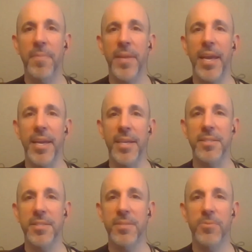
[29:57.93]

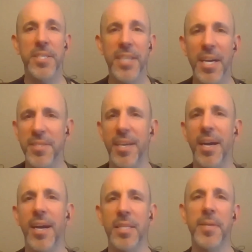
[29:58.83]
and reach out, say
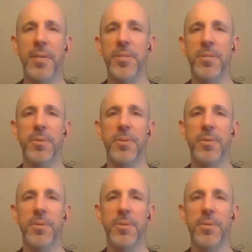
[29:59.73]
hi. Let me know what you